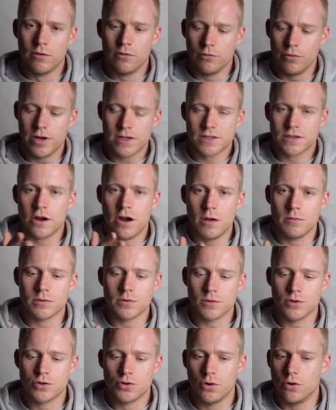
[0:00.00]
Rest
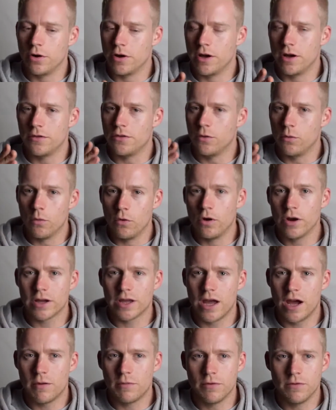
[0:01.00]
times were shorter, the
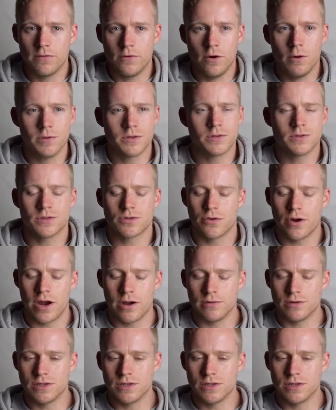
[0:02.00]
workout performance was great,